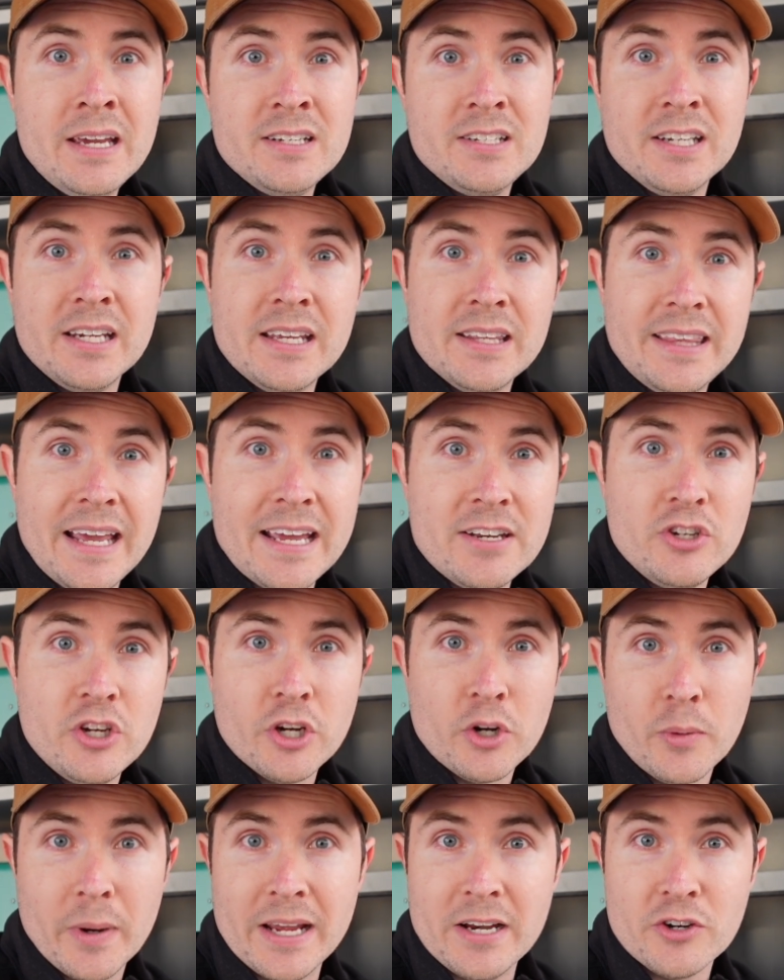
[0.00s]
to get that
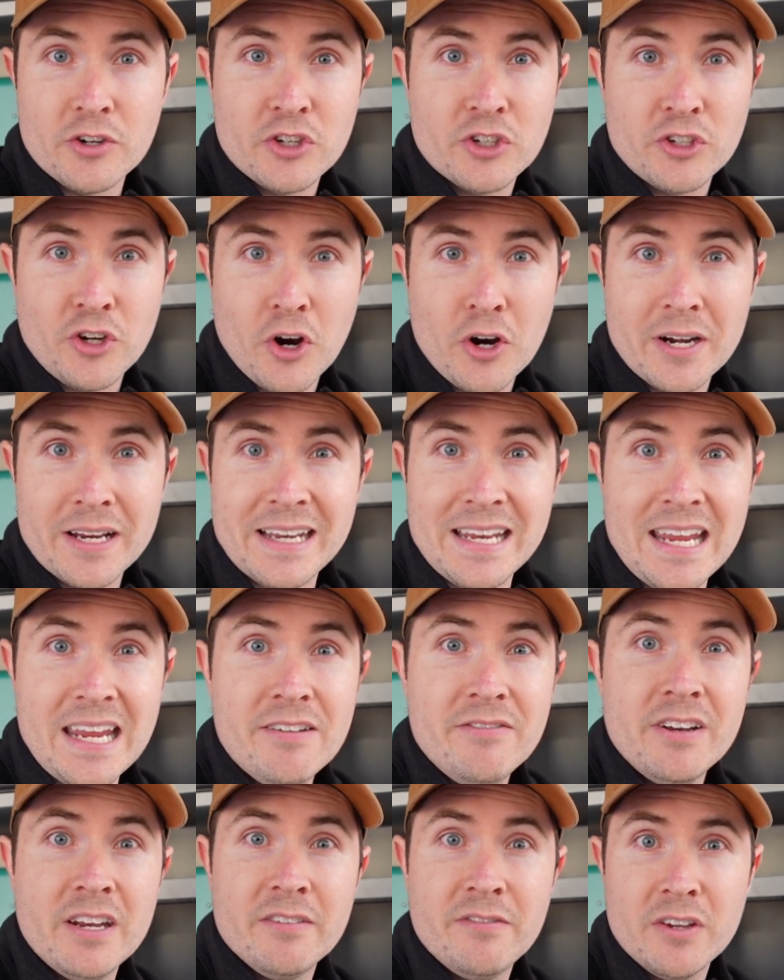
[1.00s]
generator started,
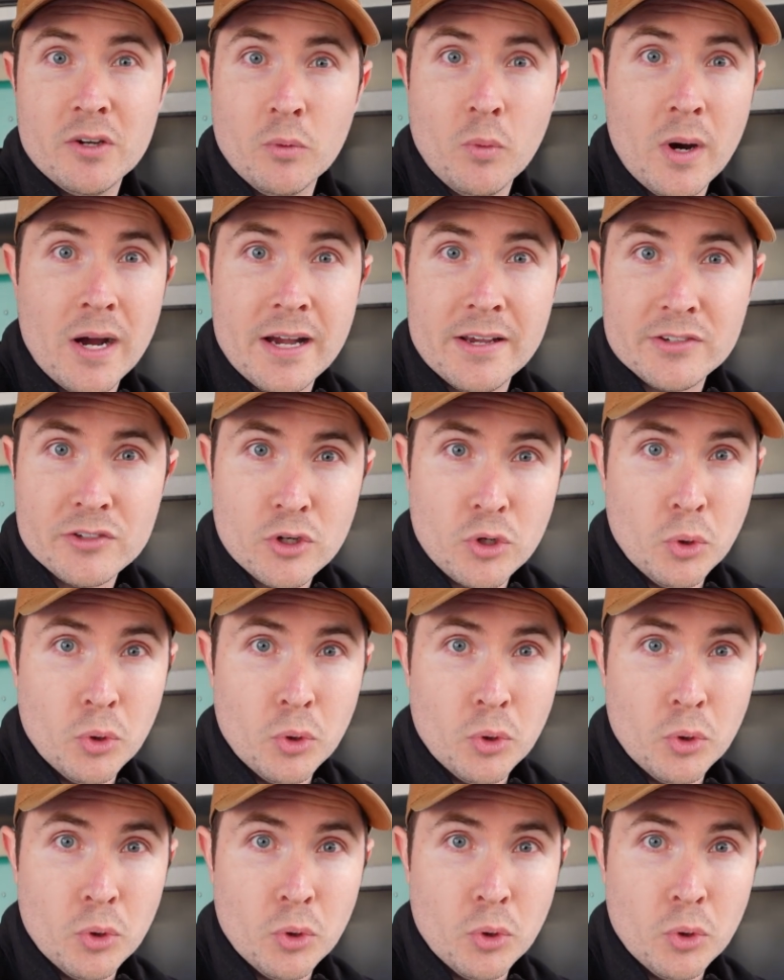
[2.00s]
even if it was